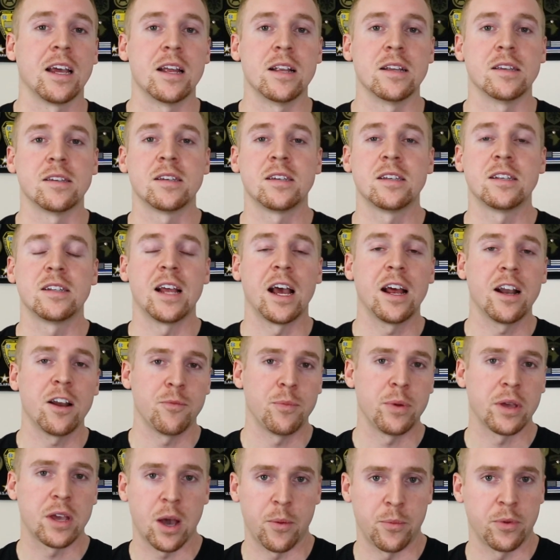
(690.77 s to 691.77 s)
instead
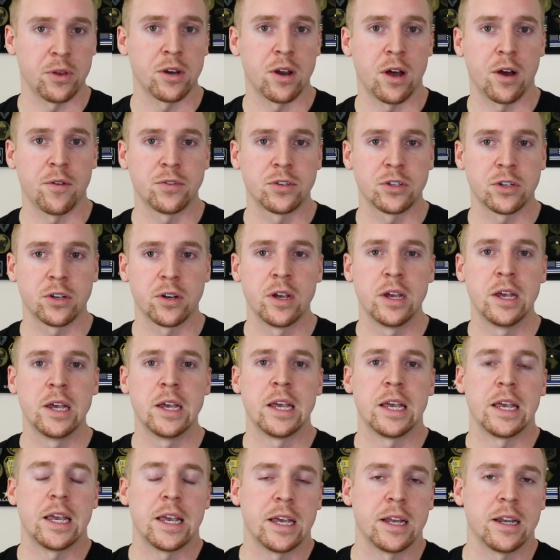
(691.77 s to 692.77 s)
of becoming an officer
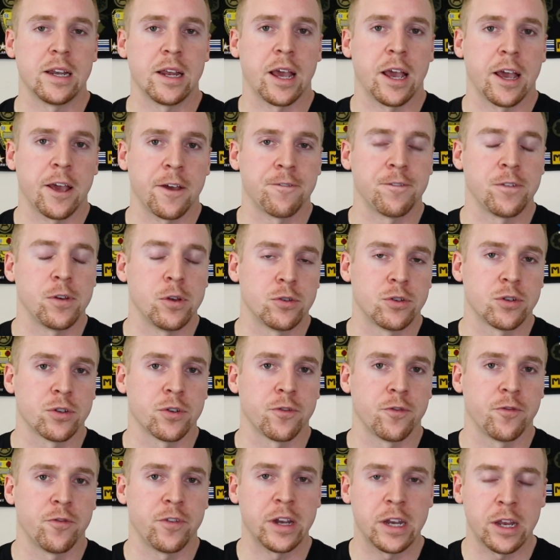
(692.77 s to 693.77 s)
in a
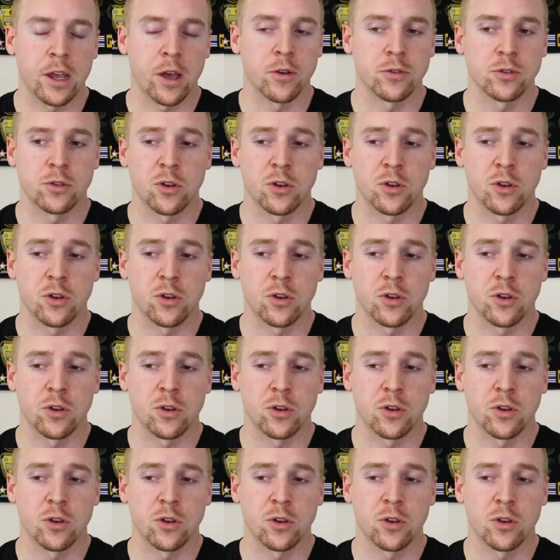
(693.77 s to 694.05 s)
future video.